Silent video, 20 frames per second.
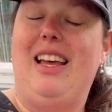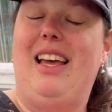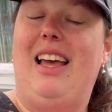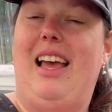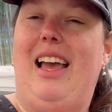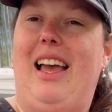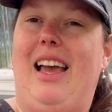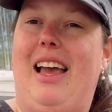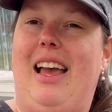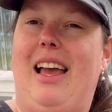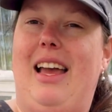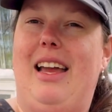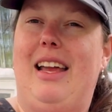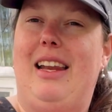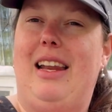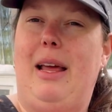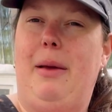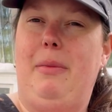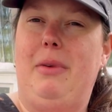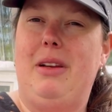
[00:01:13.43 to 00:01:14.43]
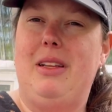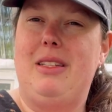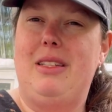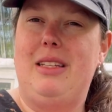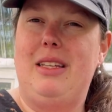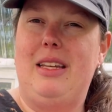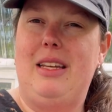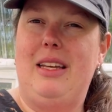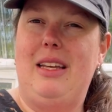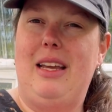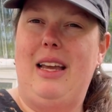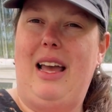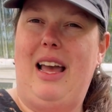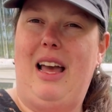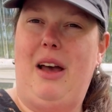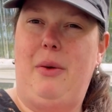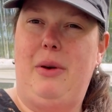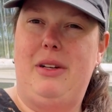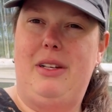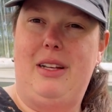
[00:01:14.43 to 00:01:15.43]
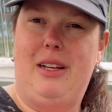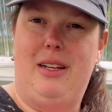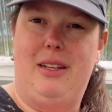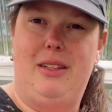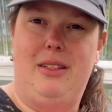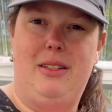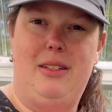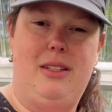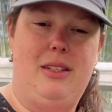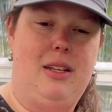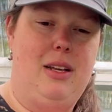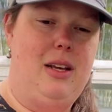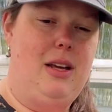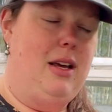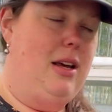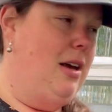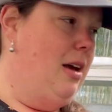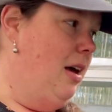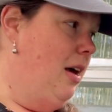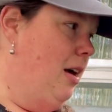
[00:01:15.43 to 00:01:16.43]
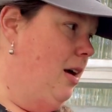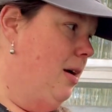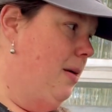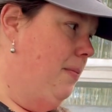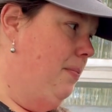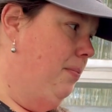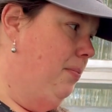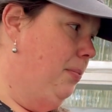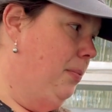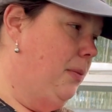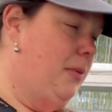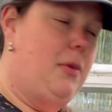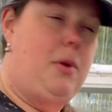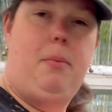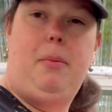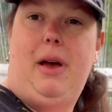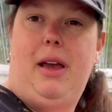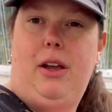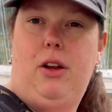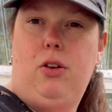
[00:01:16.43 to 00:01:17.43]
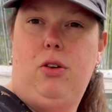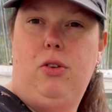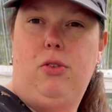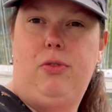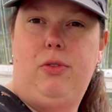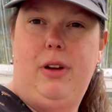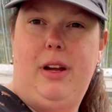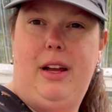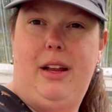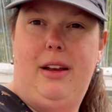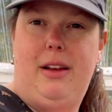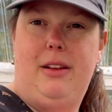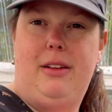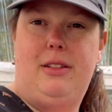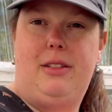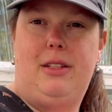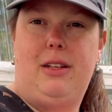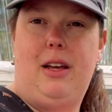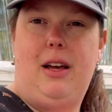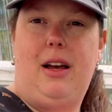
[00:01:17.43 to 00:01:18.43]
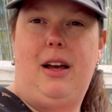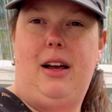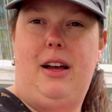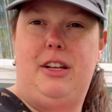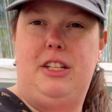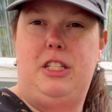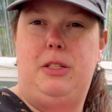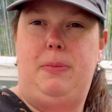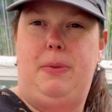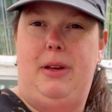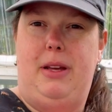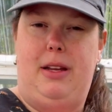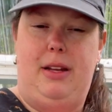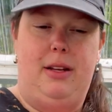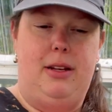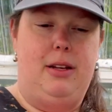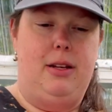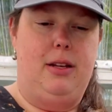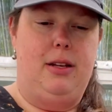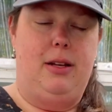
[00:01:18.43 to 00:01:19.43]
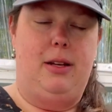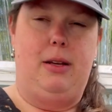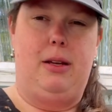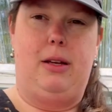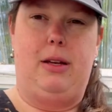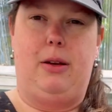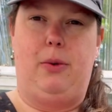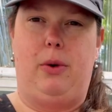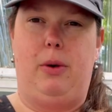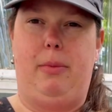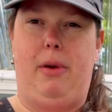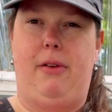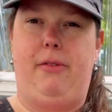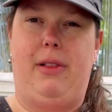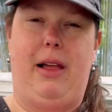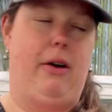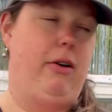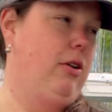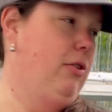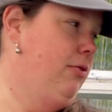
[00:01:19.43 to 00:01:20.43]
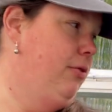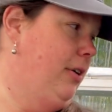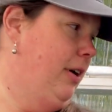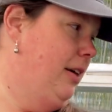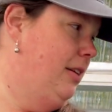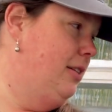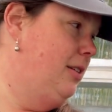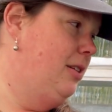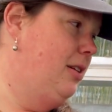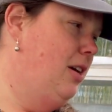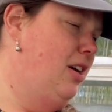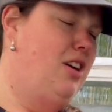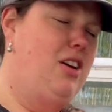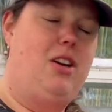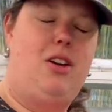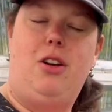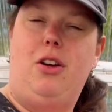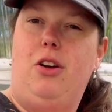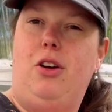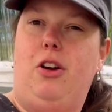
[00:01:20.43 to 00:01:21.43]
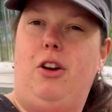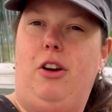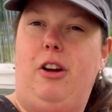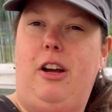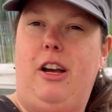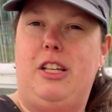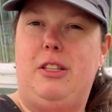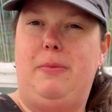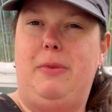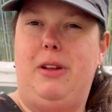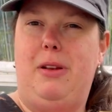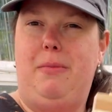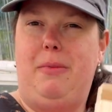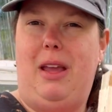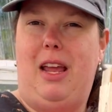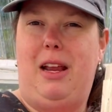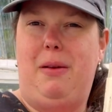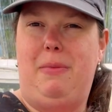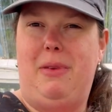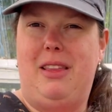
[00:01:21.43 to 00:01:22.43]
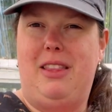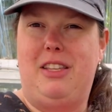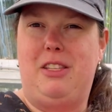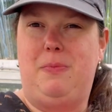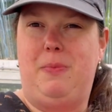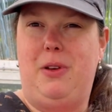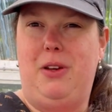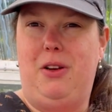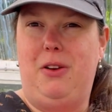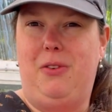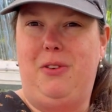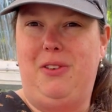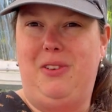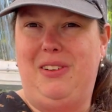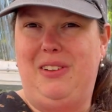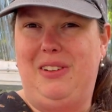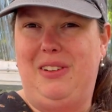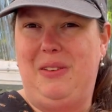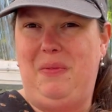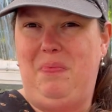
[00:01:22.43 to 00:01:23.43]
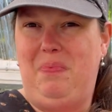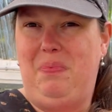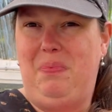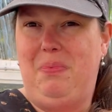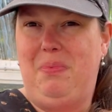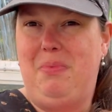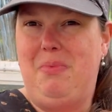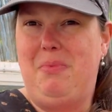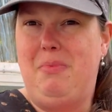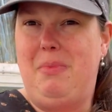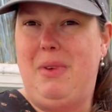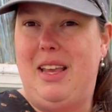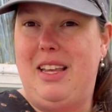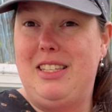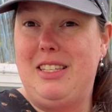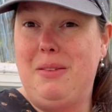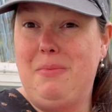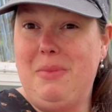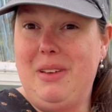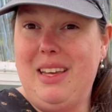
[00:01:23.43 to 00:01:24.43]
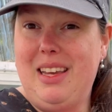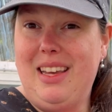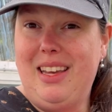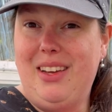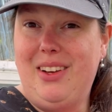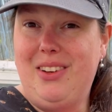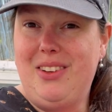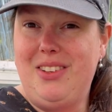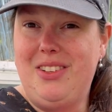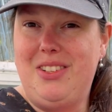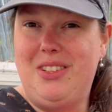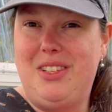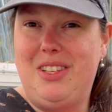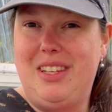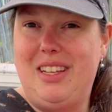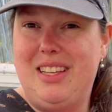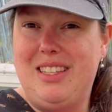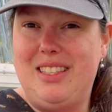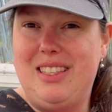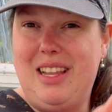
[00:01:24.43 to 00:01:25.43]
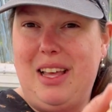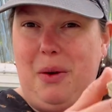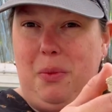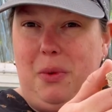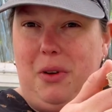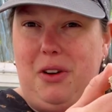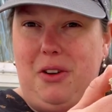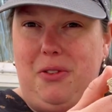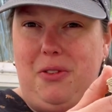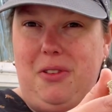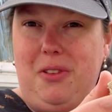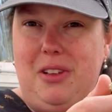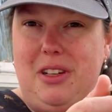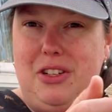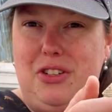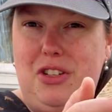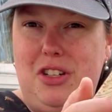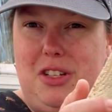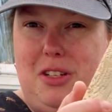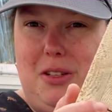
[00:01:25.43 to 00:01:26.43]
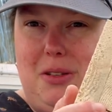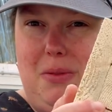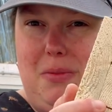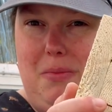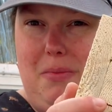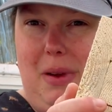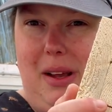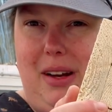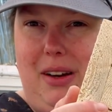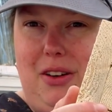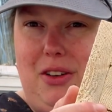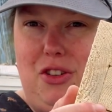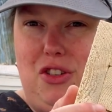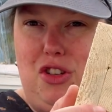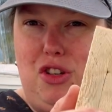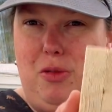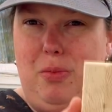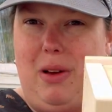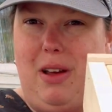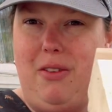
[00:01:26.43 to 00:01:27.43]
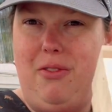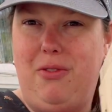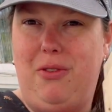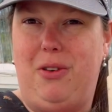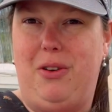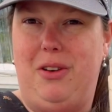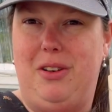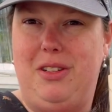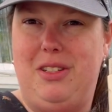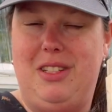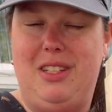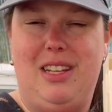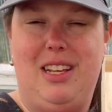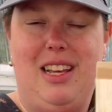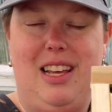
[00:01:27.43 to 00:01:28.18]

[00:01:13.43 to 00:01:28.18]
And I'm going to see how it does. My girlfriend's husband, one of my flower friends, her husband made me this beautiful mason bee house. Isn't that wonderful? It's just made out of 2x4s.